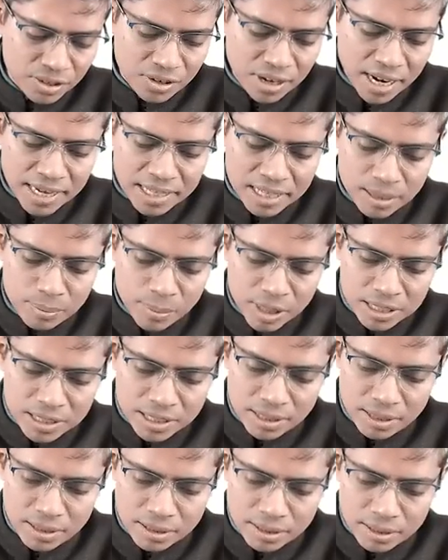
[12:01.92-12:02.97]
striated
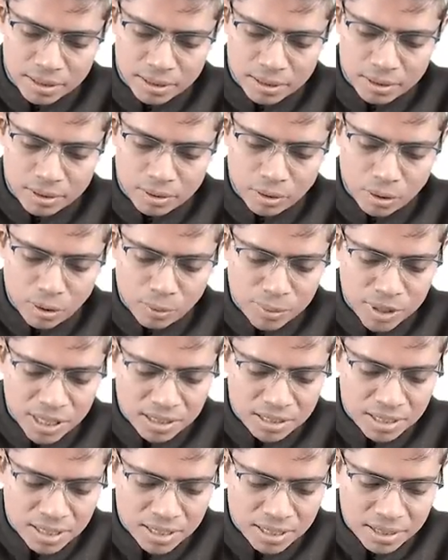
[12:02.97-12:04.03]
muscle,
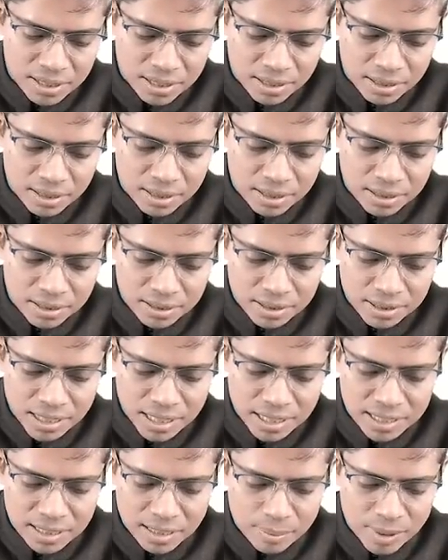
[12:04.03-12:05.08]
obviously the
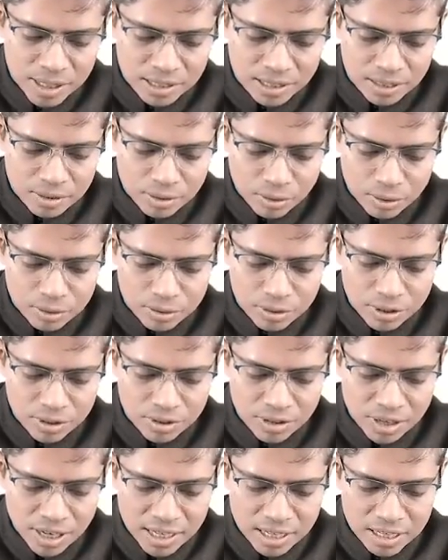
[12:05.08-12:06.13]
skeletal muscle is also a
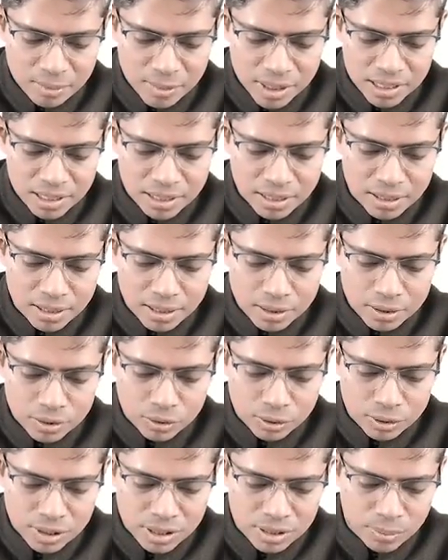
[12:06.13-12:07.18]
striated muscle,
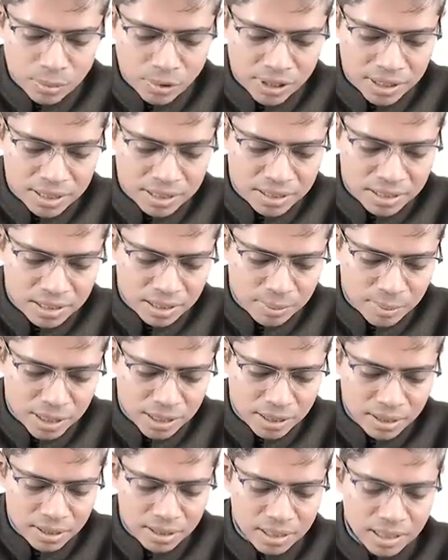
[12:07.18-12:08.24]
so this point is
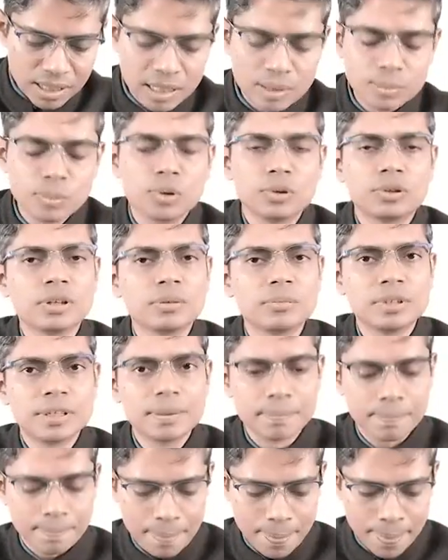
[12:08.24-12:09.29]
similar in both of
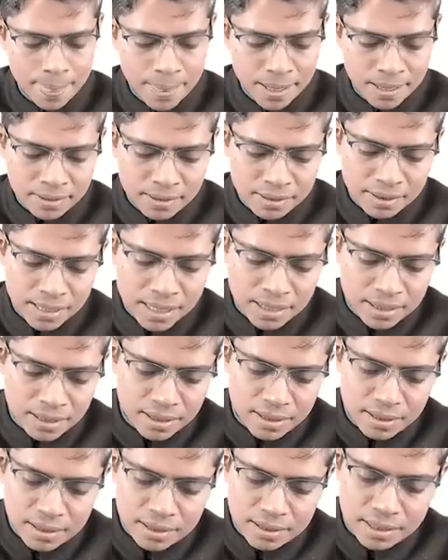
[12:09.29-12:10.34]
them. Then
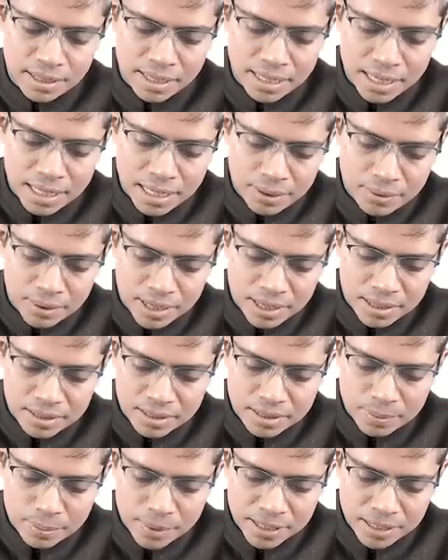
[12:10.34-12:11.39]
single
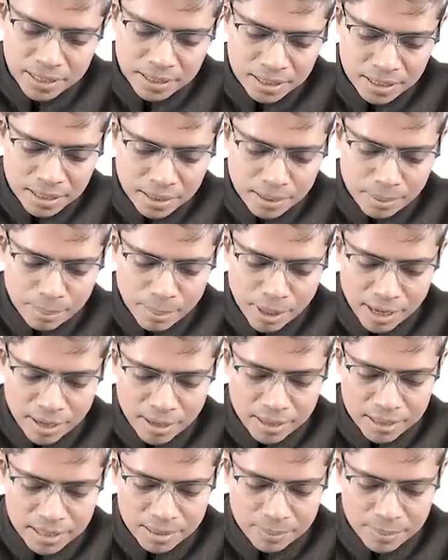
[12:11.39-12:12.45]
nucleus is present in
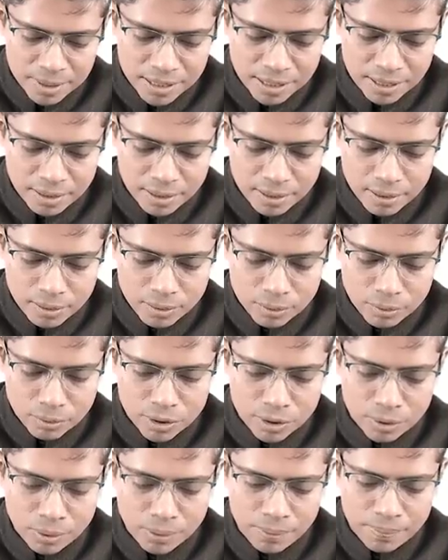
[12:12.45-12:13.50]
myocardium cell.
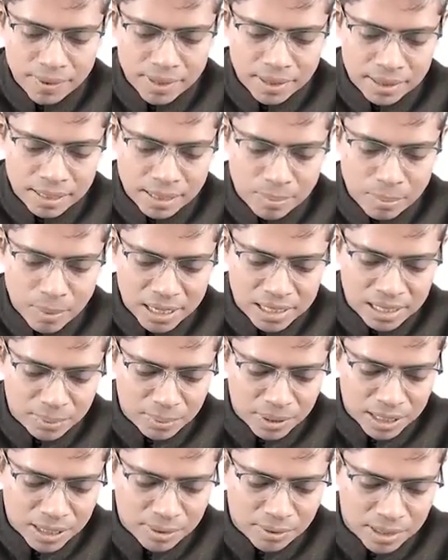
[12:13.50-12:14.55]
We know that
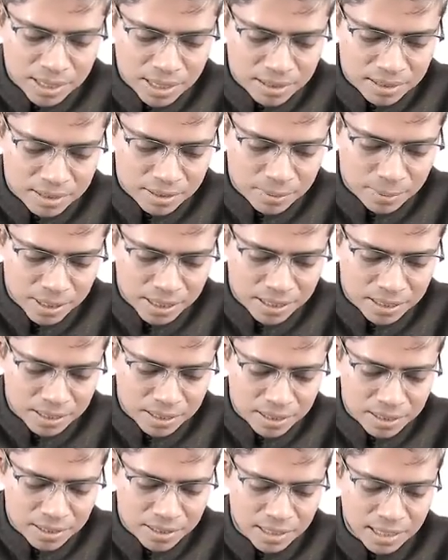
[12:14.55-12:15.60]
multiple nucleus is
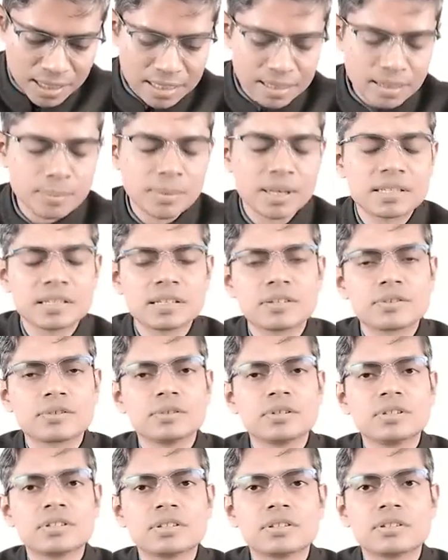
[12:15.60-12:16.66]
present in skeletal muscle,
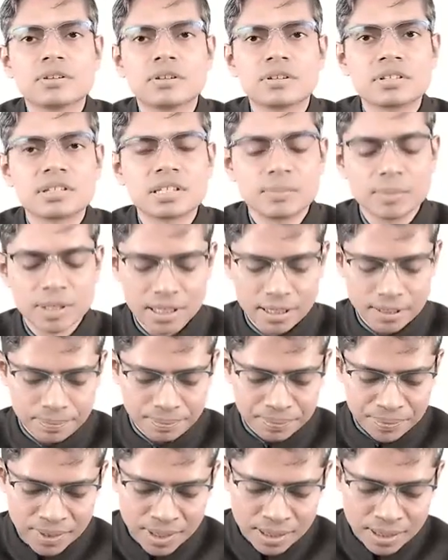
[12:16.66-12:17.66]
so this is not similar.